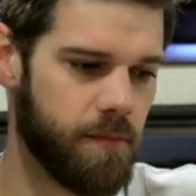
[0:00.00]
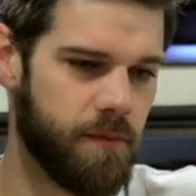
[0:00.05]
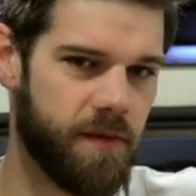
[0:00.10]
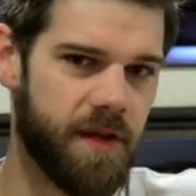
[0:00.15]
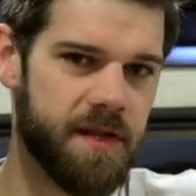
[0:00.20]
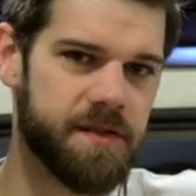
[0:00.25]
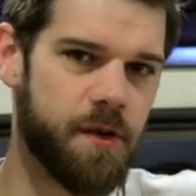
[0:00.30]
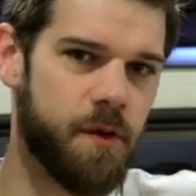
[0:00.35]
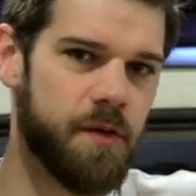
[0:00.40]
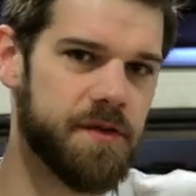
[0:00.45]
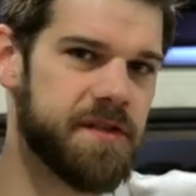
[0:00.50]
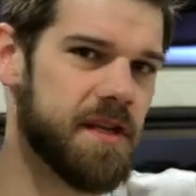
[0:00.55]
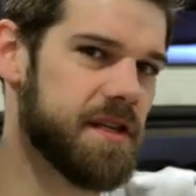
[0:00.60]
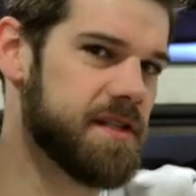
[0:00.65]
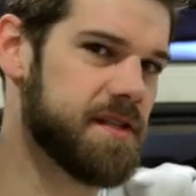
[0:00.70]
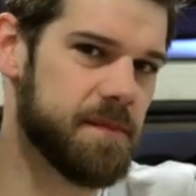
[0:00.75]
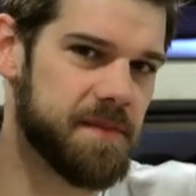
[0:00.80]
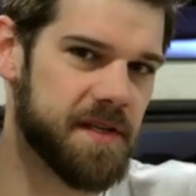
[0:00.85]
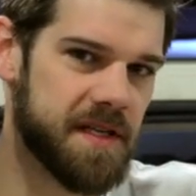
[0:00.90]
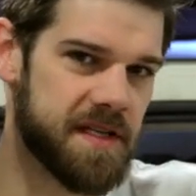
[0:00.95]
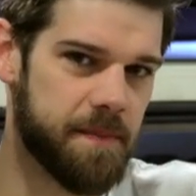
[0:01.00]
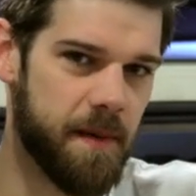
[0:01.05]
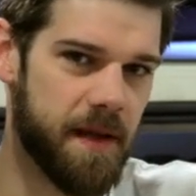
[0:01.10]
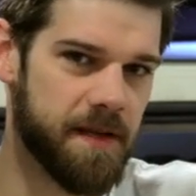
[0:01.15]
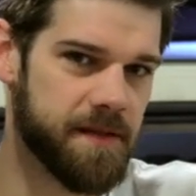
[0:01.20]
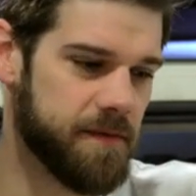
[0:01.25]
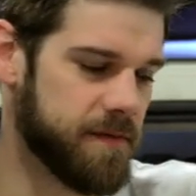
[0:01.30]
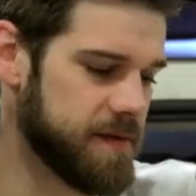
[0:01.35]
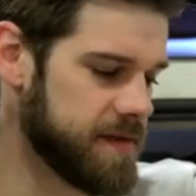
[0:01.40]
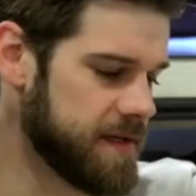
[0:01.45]
This whole system's
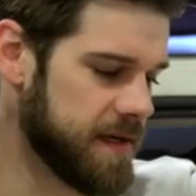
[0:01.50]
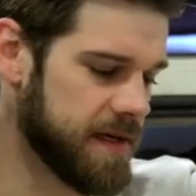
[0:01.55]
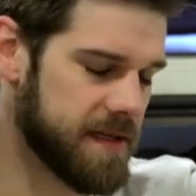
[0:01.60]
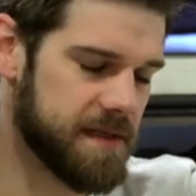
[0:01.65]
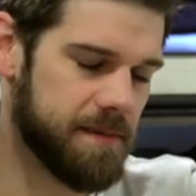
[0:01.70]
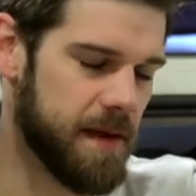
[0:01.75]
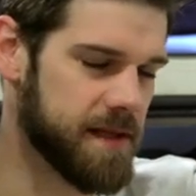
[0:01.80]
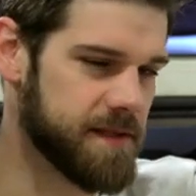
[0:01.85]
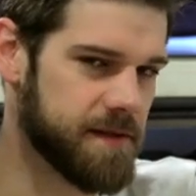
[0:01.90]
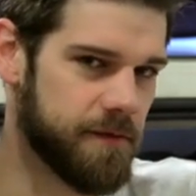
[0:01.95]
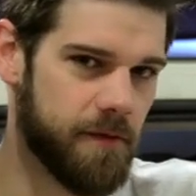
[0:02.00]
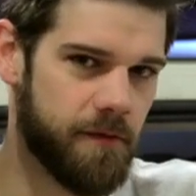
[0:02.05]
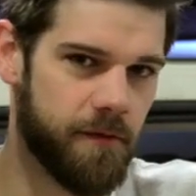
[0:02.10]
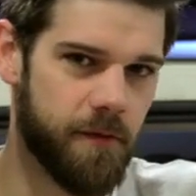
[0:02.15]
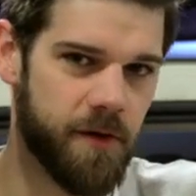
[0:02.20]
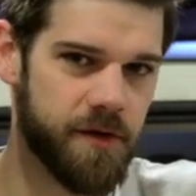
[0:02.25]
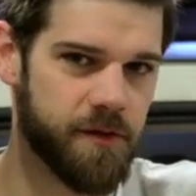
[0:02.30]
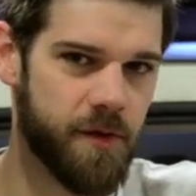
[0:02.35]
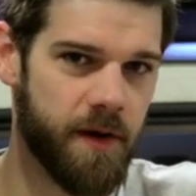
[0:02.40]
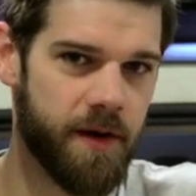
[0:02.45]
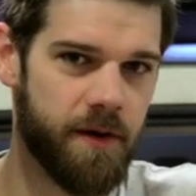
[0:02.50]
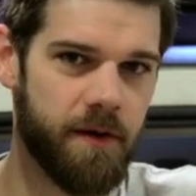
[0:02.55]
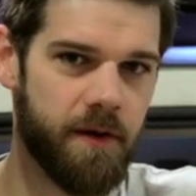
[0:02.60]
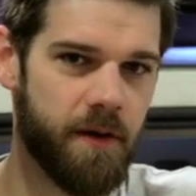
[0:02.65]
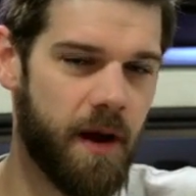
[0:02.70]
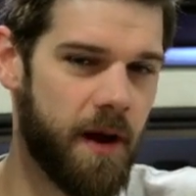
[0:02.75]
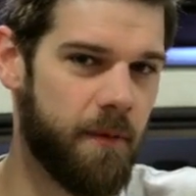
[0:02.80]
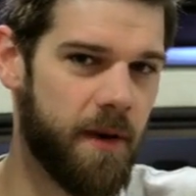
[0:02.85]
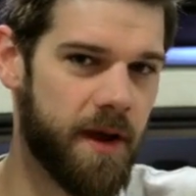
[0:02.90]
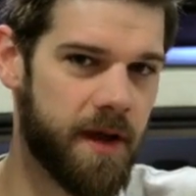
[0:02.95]
expensive. It's an expensive
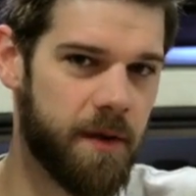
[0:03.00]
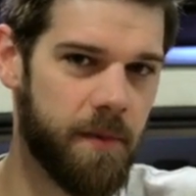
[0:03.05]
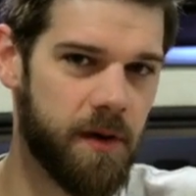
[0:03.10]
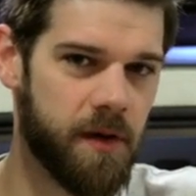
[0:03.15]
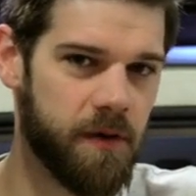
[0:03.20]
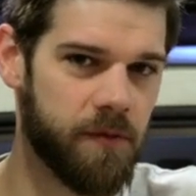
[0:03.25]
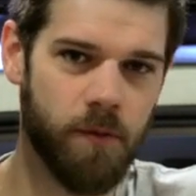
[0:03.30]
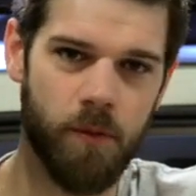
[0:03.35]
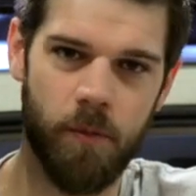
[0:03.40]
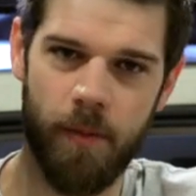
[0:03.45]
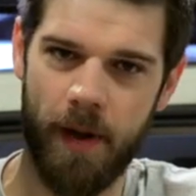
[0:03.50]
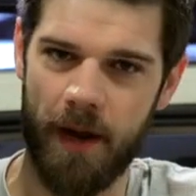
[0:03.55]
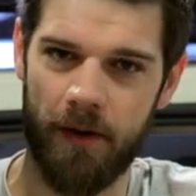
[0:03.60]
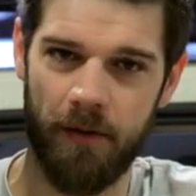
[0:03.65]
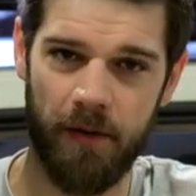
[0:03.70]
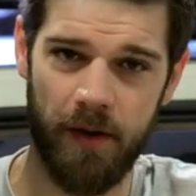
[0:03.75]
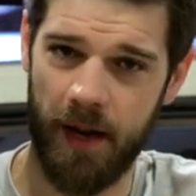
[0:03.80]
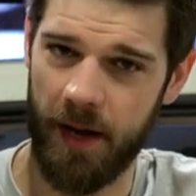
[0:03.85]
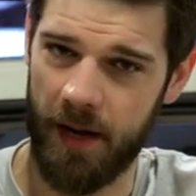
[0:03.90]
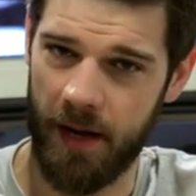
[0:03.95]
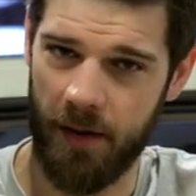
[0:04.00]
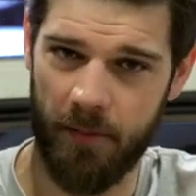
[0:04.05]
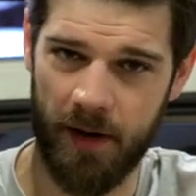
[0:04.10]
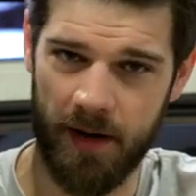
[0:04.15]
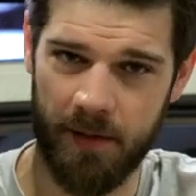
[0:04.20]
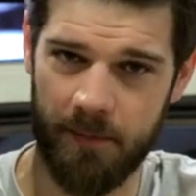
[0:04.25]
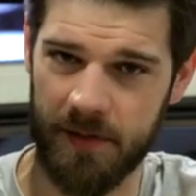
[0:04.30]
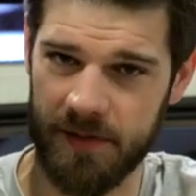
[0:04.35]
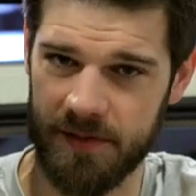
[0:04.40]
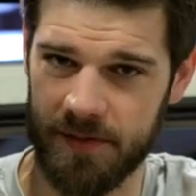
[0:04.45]
refrigerator. I recommend a dual battery, and I
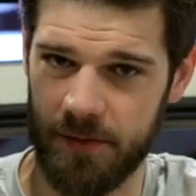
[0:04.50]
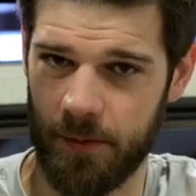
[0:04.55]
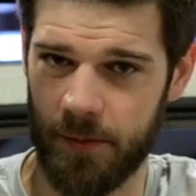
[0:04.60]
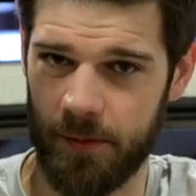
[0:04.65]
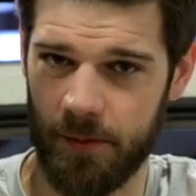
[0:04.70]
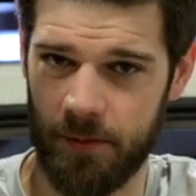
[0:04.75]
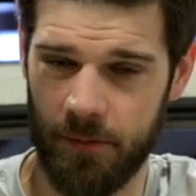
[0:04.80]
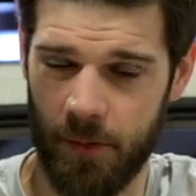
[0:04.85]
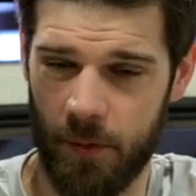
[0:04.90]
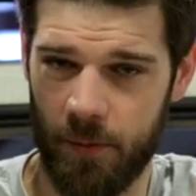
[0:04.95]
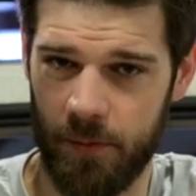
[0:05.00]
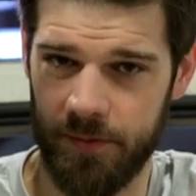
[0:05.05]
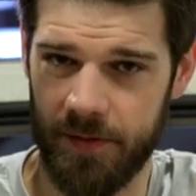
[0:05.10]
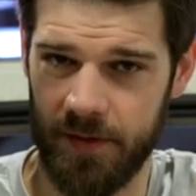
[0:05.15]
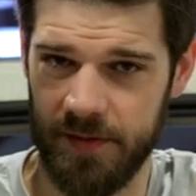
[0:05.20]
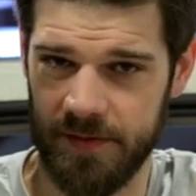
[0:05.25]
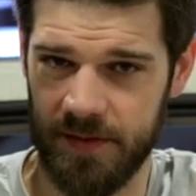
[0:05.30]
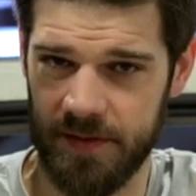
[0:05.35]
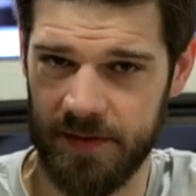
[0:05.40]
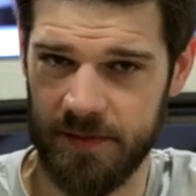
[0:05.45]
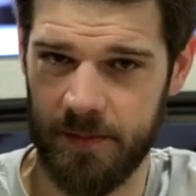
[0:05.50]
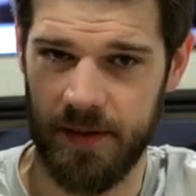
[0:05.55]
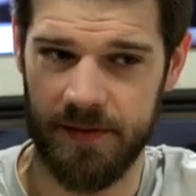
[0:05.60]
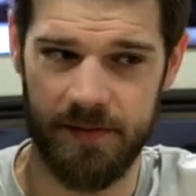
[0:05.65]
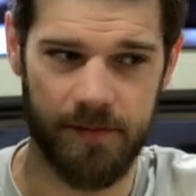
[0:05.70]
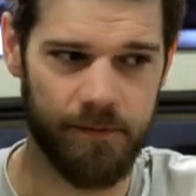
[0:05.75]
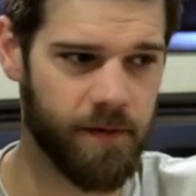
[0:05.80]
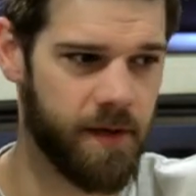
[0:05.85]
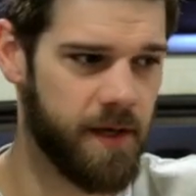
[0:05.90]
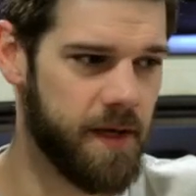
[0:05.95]
recommend solar. The whole thing's
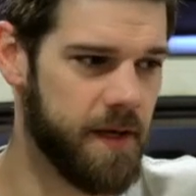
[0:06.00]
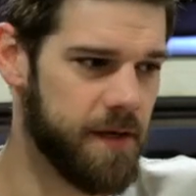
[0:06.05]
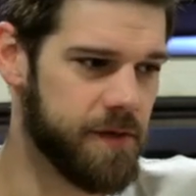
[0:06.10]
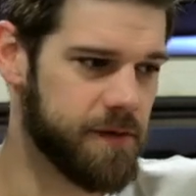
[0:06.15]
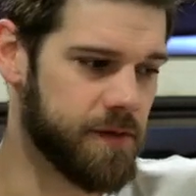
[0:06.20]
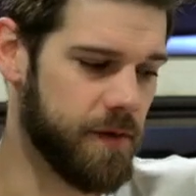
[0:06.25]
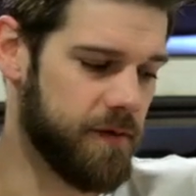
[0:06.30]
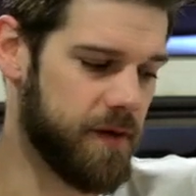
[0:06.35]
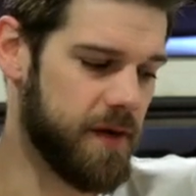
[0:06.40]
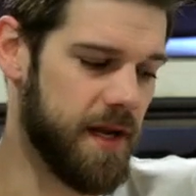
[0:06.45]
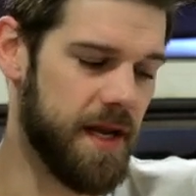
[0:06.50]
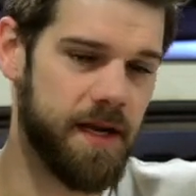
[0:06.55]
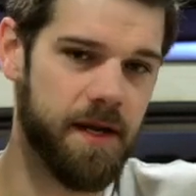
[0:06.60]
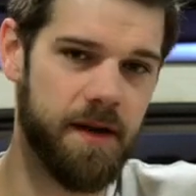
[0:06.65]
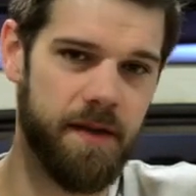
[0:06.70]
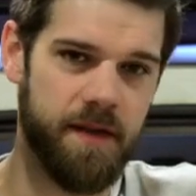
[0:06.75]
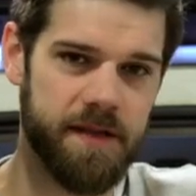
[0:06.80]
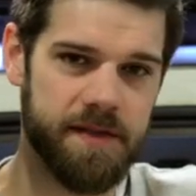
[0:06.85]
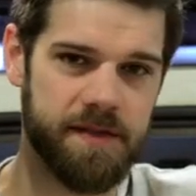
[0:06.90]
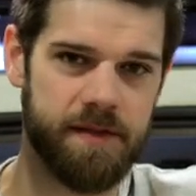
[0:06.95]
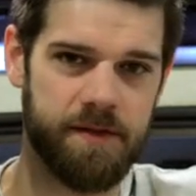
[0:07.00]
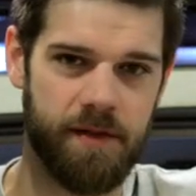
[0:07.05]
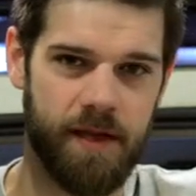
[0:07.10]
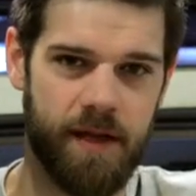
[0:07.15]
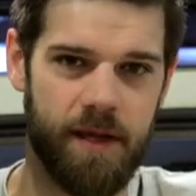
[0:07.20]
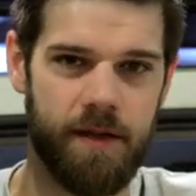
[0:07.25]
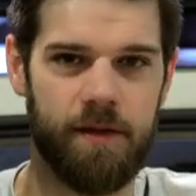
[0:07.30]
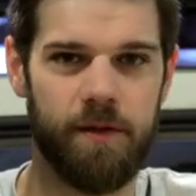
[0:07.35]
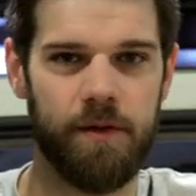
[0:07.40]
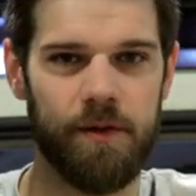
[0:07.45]
expensive. So if you're getting into this,
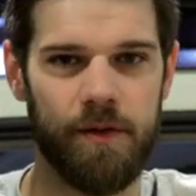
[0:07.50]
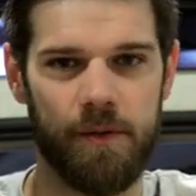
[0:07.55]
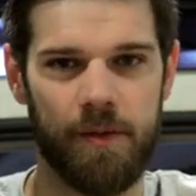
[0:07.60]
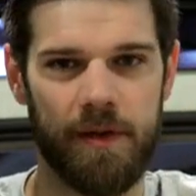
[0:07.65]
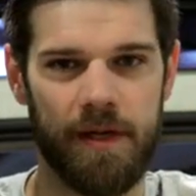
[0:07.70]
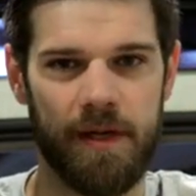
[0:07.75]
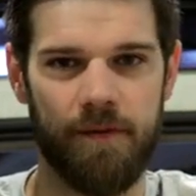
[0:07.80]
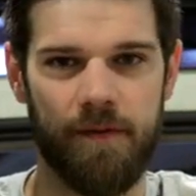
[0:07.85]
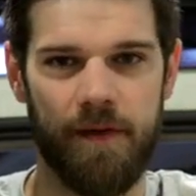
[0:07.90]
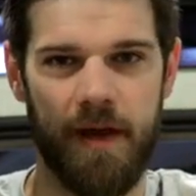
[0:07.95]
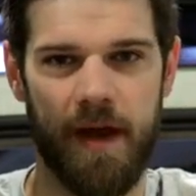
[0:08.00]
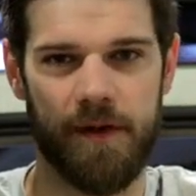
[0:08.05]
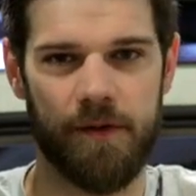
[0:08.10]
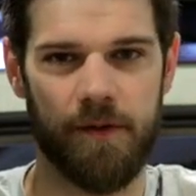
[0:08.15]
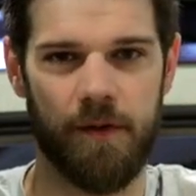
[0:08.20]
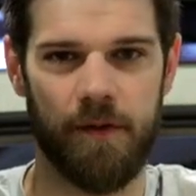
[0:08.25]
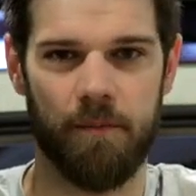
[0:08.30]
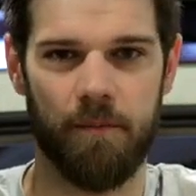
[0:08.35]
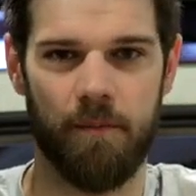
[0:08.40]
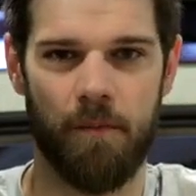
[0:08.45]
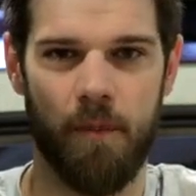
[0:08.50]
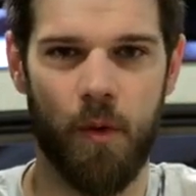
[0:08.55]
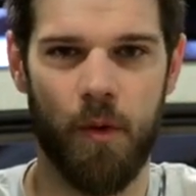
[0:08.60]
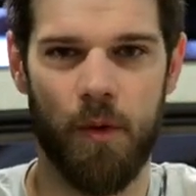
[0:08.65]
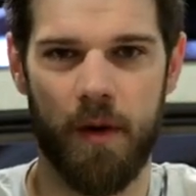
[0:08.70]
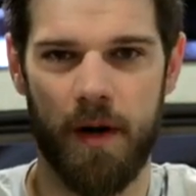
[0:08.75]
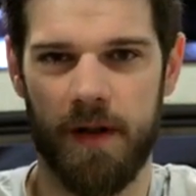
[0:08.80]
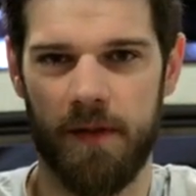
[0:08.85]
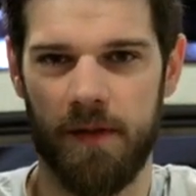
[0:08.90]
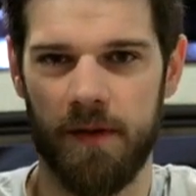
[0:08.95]
you do need to factor
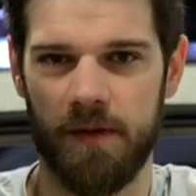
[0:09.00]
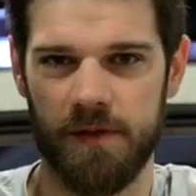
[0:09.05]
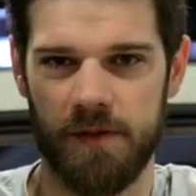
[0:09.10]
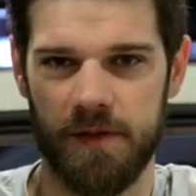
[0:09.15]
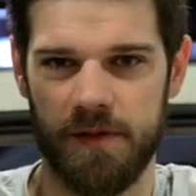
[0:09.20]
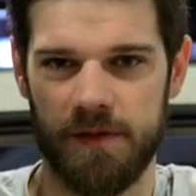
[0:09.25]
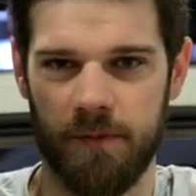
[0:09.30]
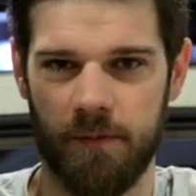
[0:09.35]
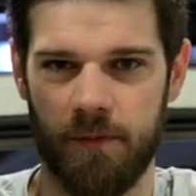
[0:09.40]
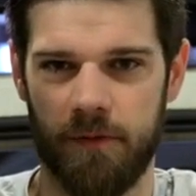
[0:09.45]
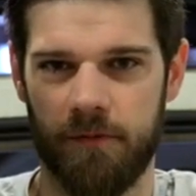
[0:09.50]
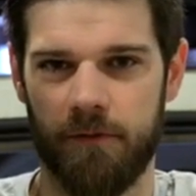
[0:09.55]
more in than just the